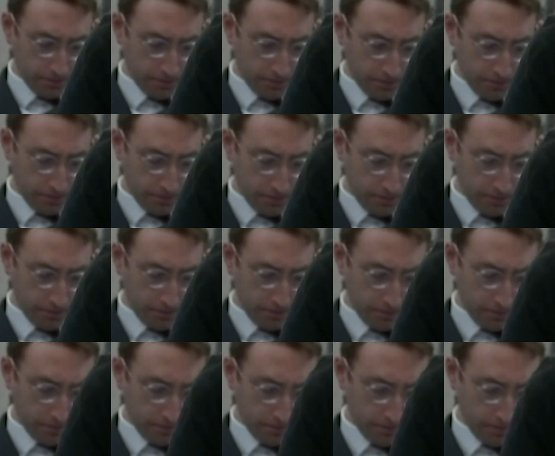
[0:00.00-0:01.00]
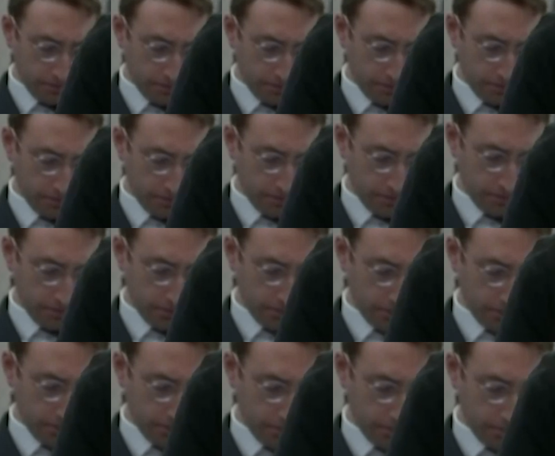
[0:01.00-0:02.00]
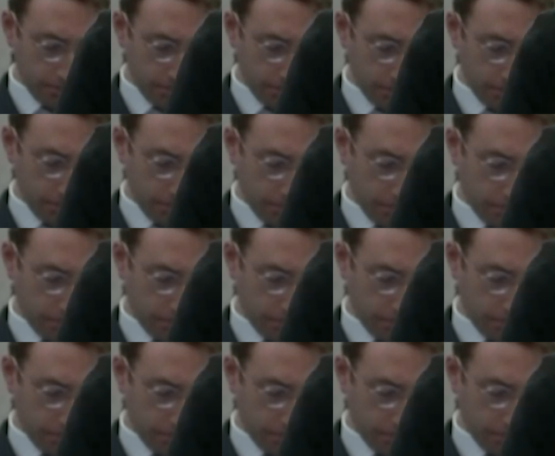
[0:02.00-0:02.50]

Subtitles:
(silent)